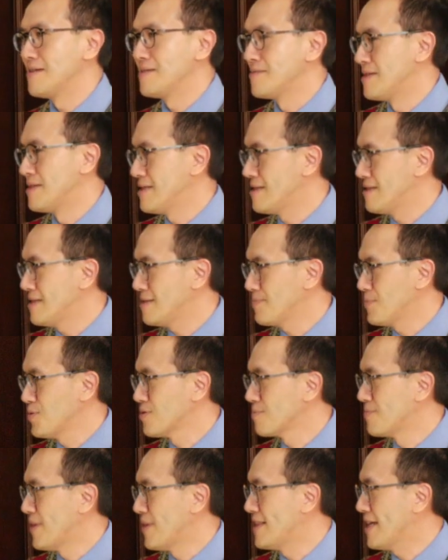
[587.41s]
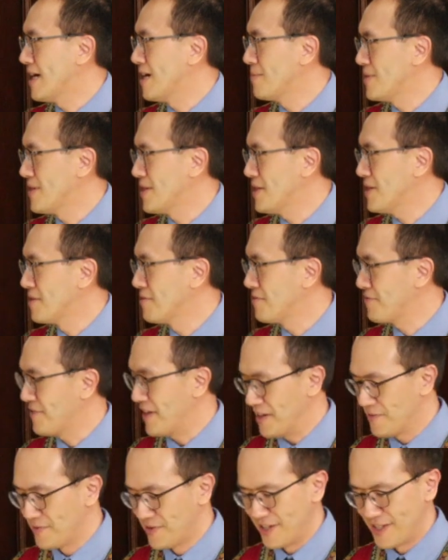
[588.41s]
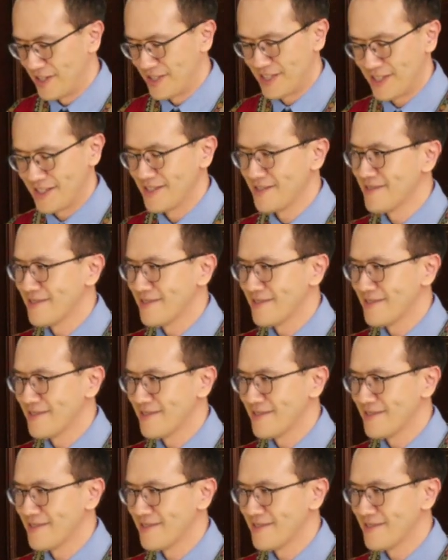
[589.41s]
this book might not be her favorite.